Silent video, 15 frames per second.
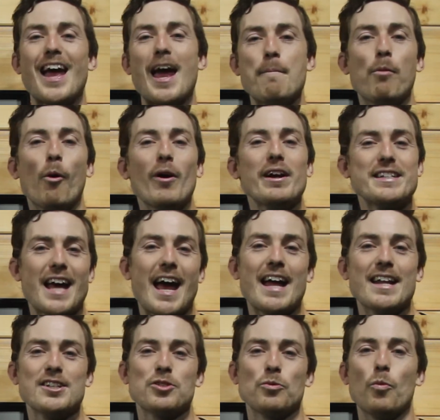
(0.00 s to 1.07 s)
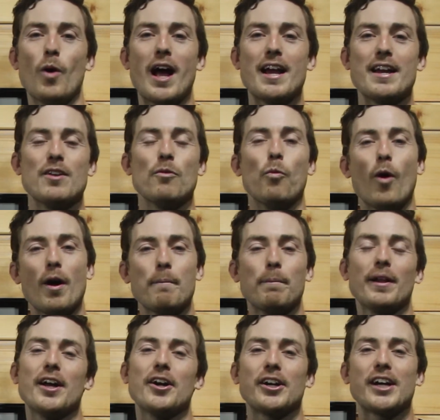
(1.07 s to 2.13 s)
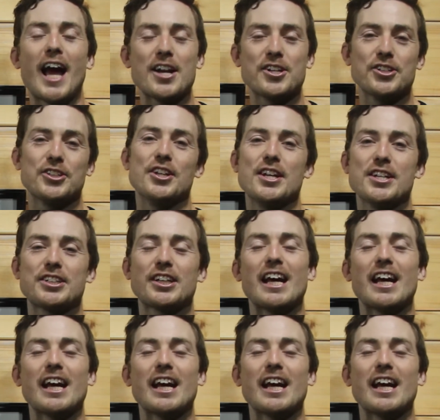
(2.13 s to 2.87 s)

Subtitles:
A point ends when one player catches the disc